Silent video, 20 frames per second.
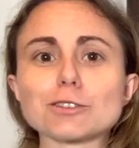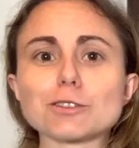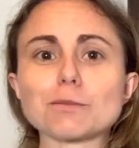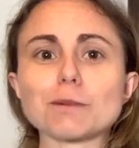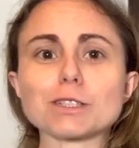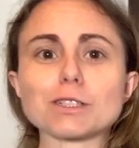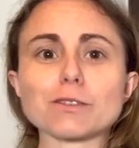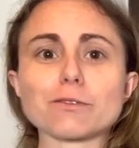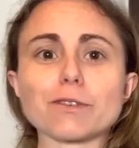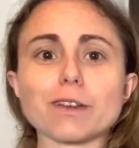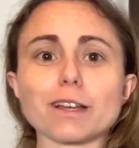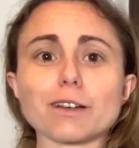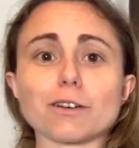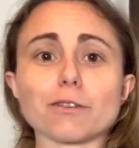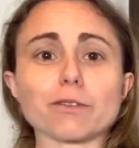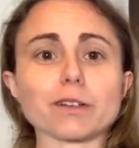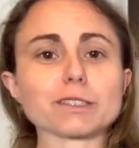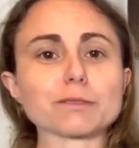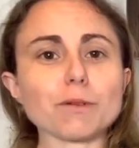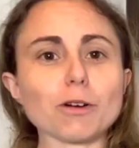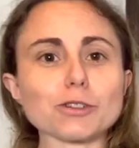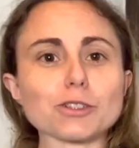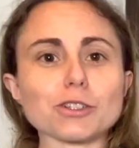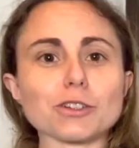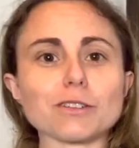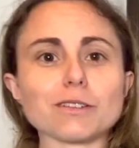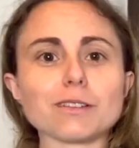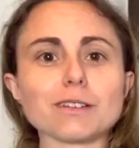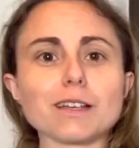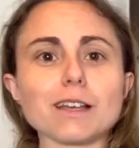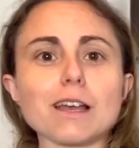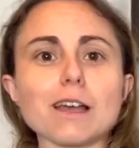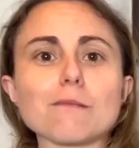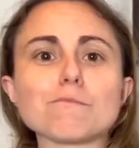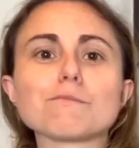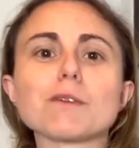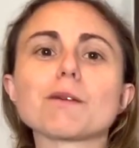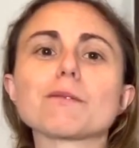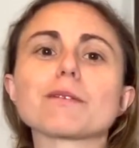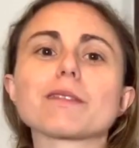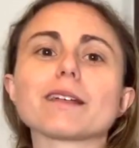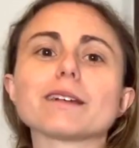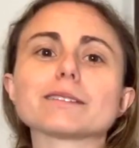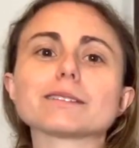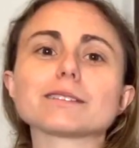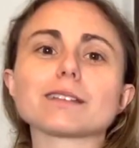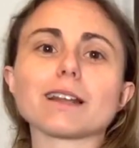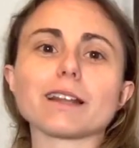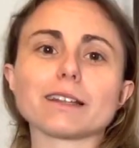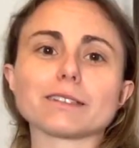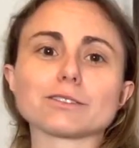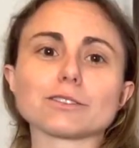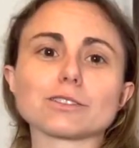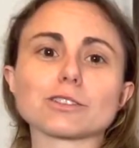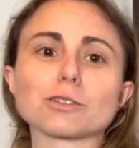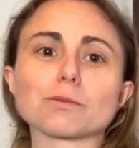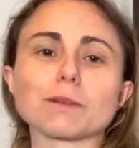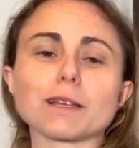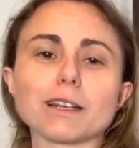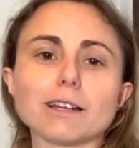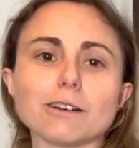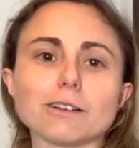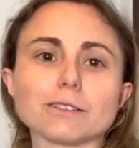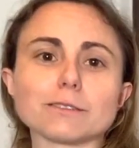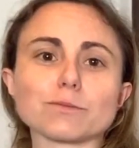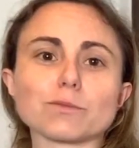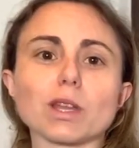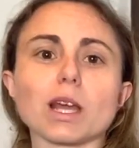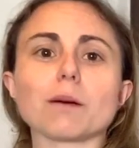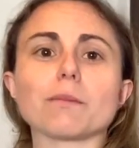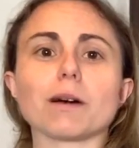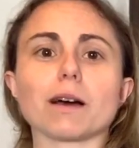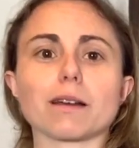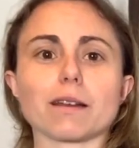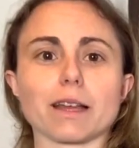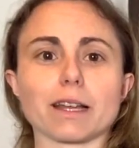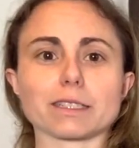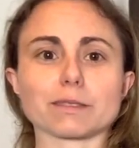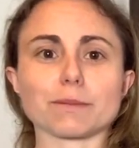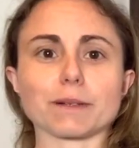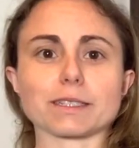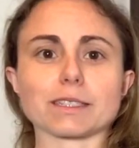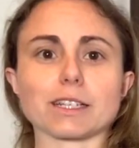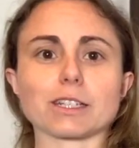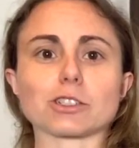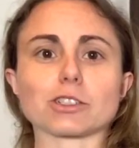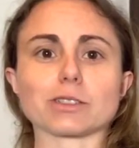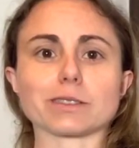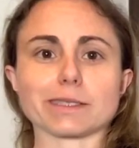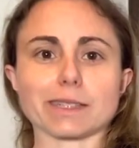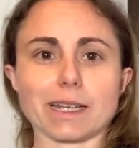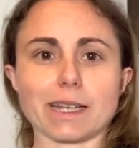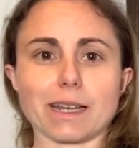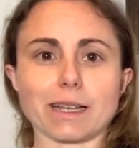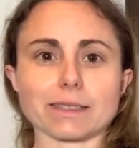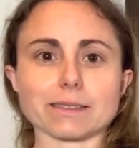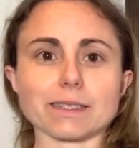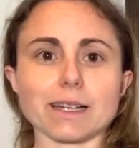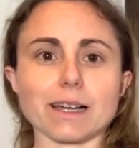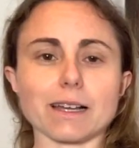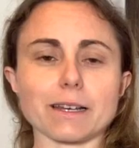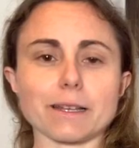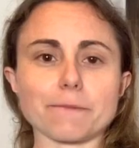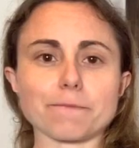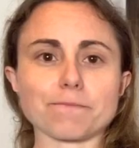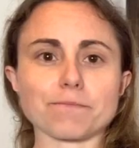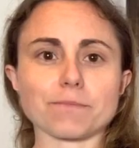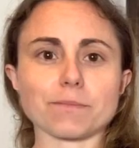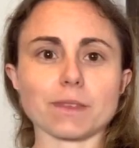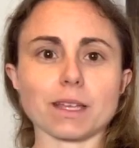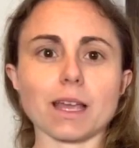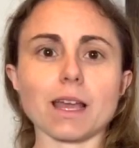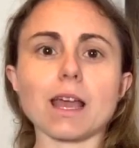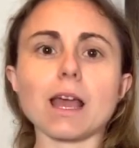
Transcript: much a failure of exposure maybe that's a lesson to be learned about expectations and anxiety yeah.